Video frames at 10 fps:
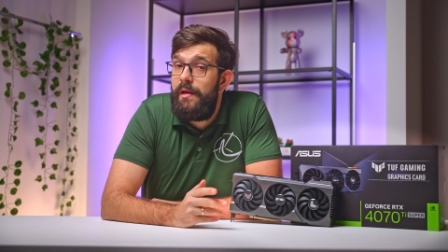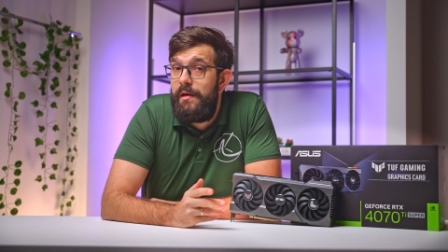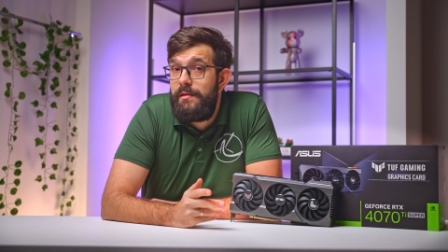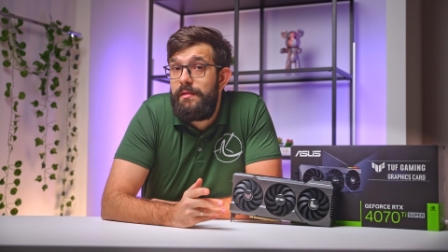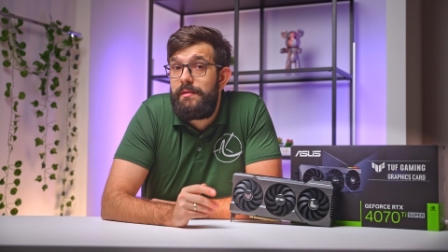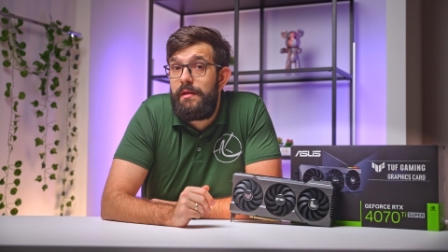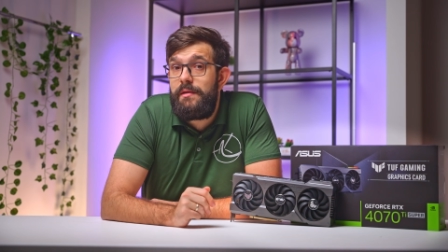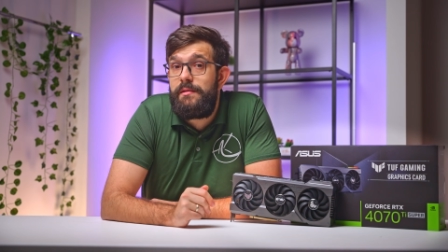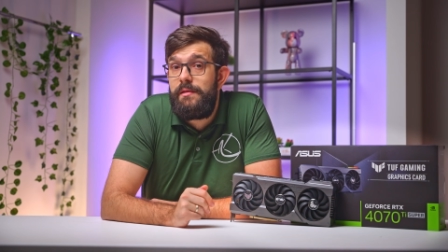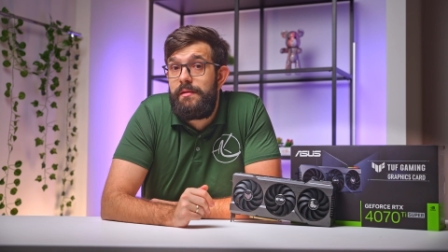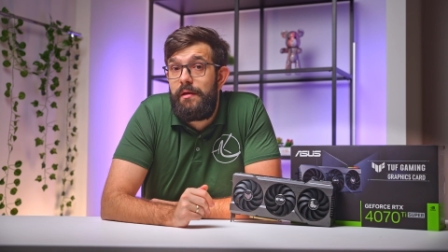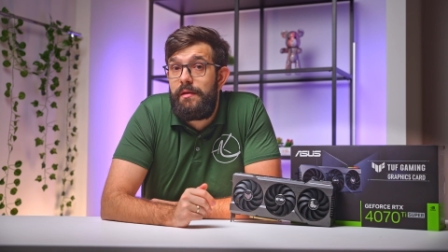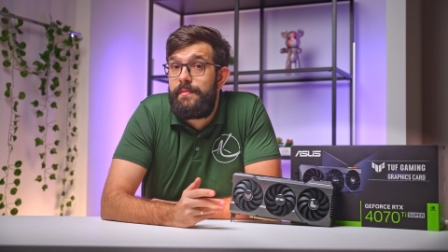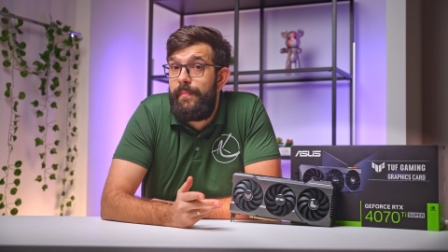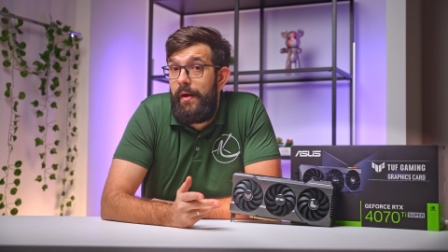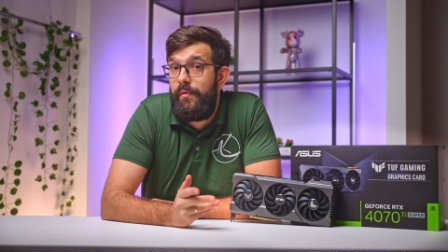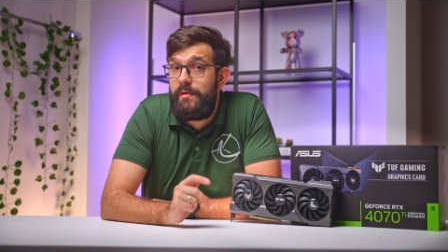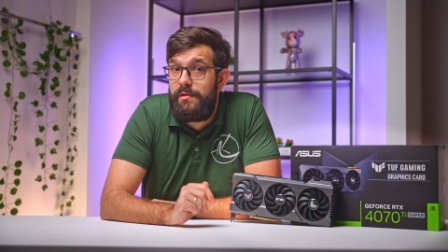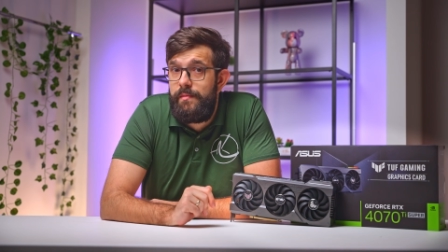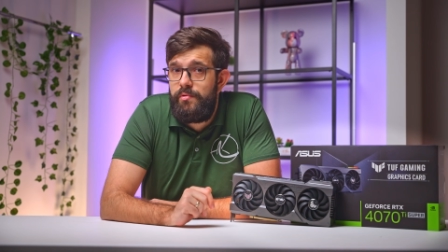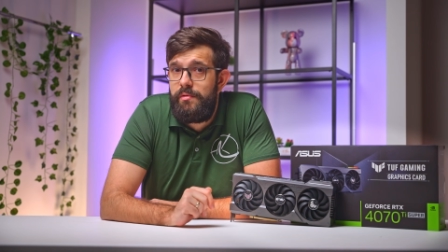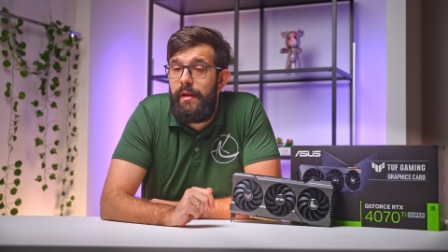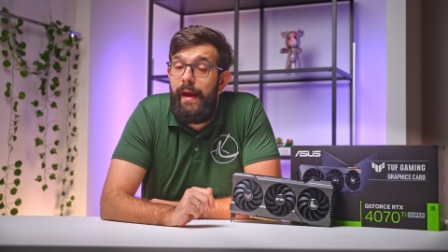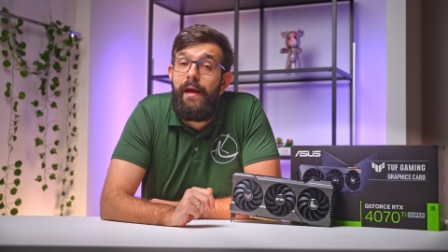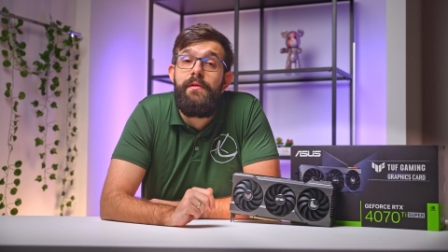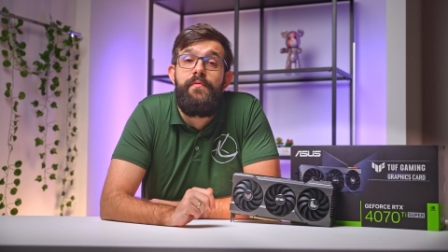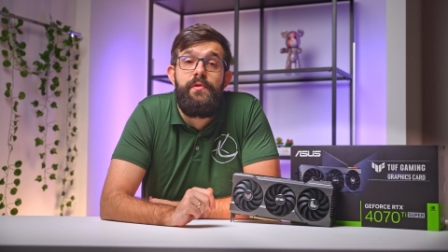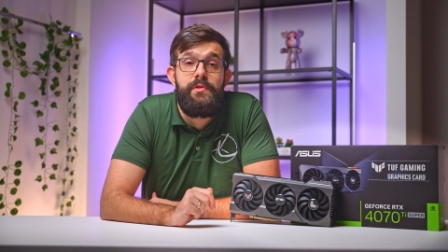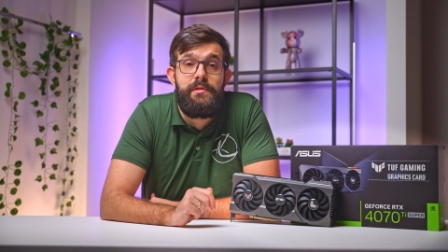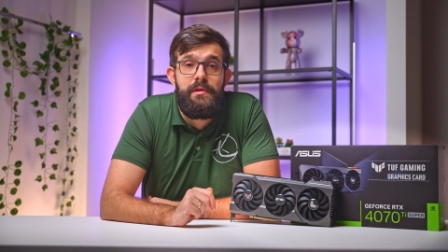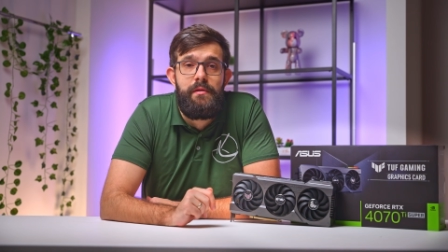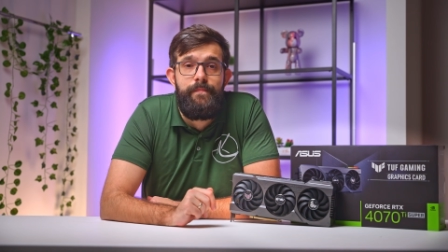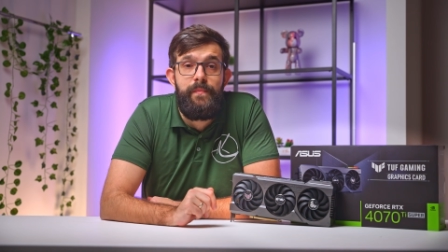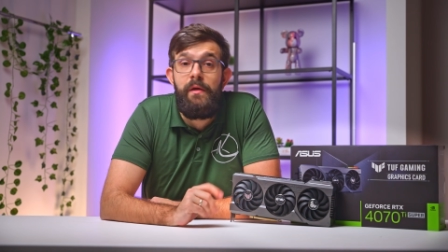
let's discuss this card's power consumption and efficiency.